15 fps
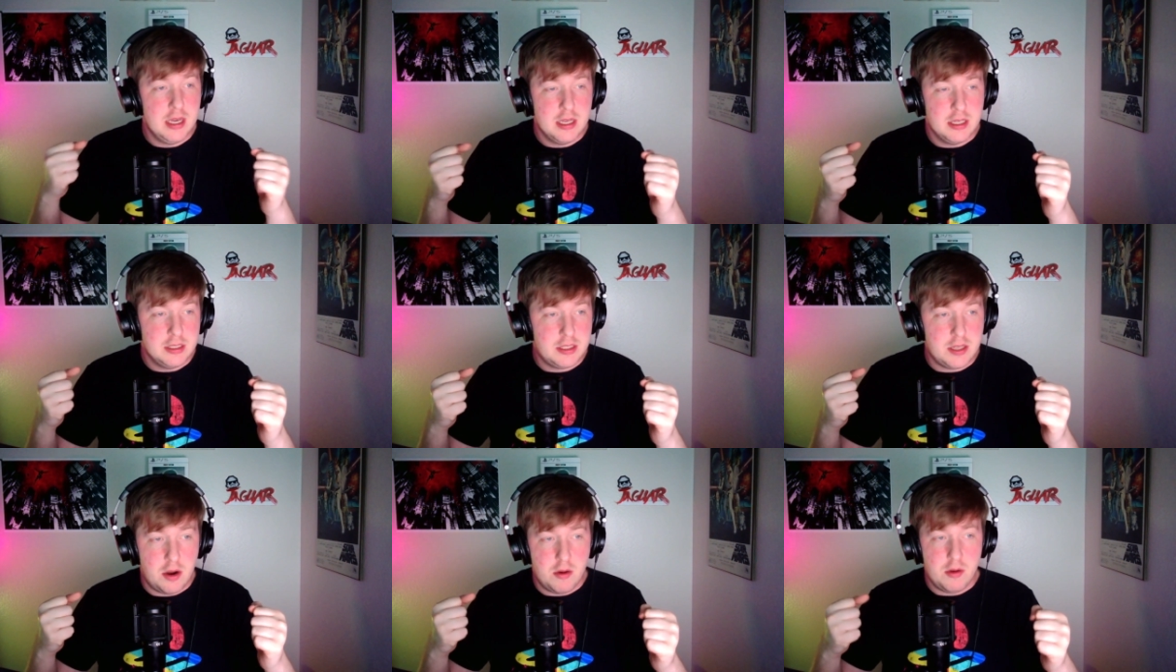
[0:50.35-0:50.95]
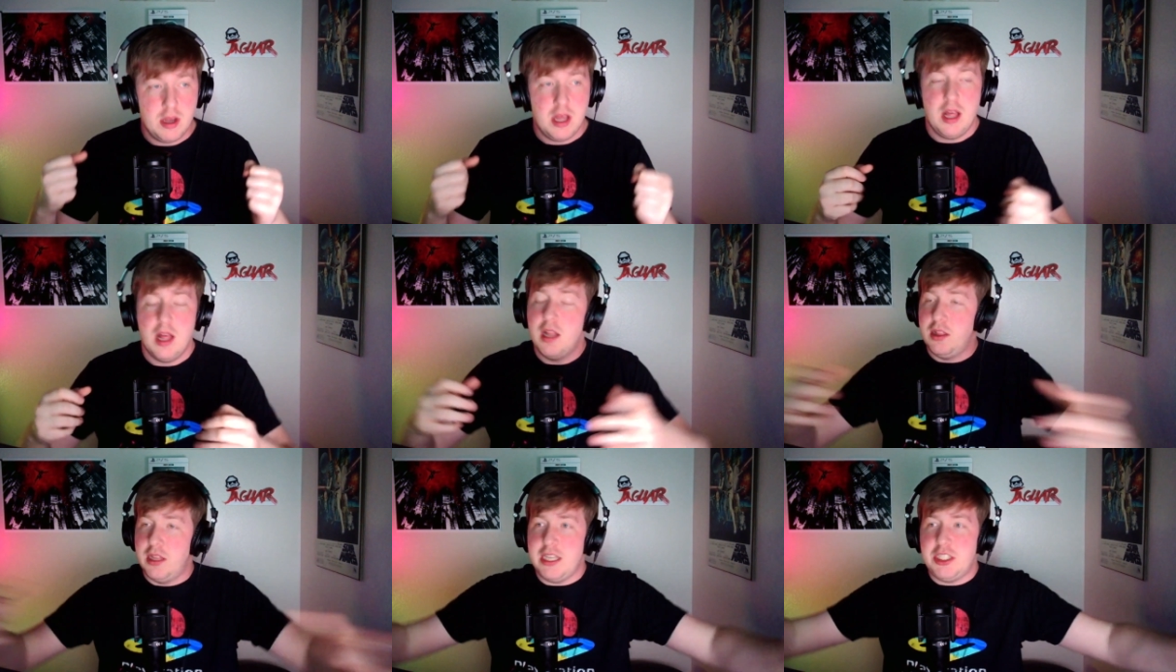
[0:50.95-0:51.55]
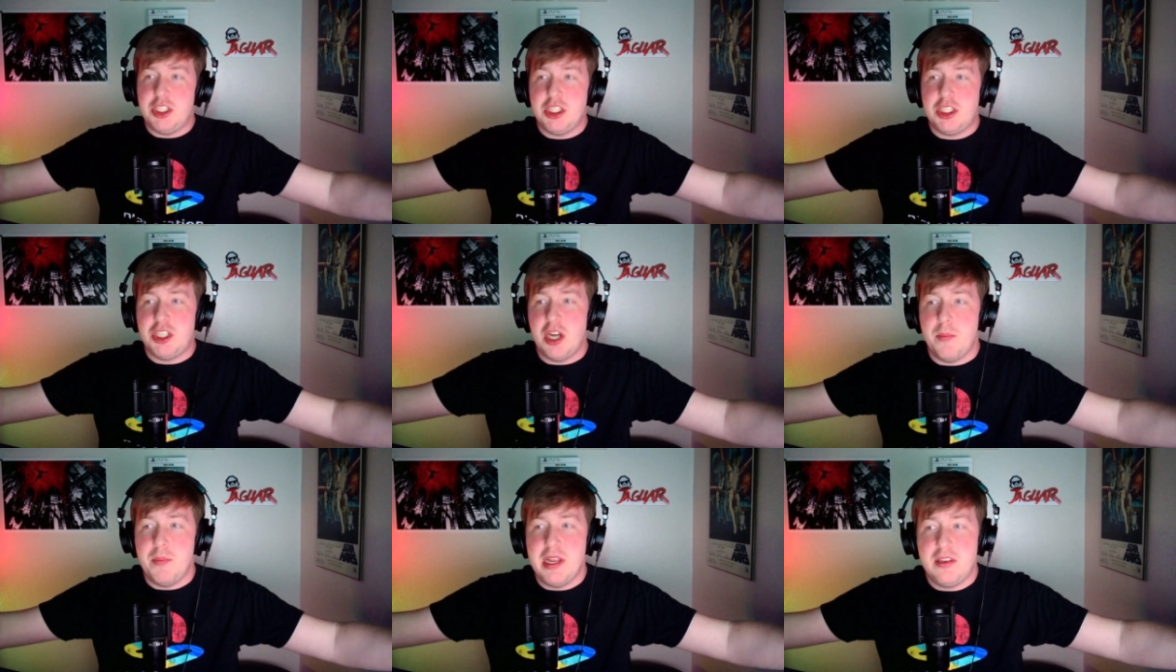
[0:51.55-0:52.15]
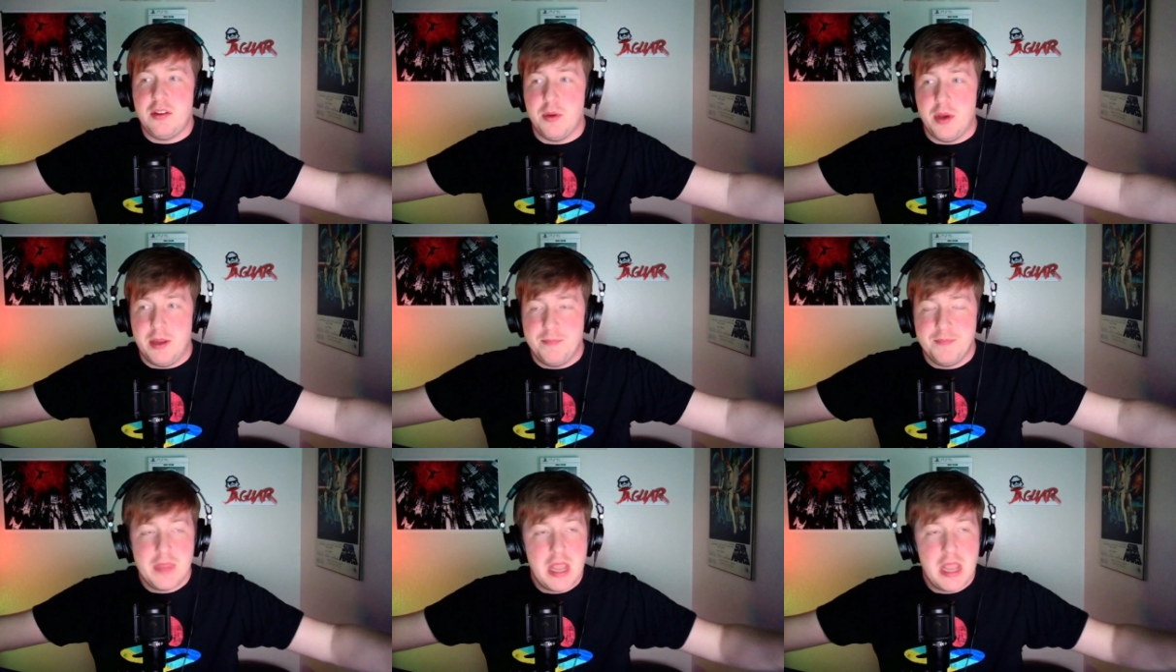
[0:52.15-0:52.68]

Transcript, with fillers: So let's just jump into it.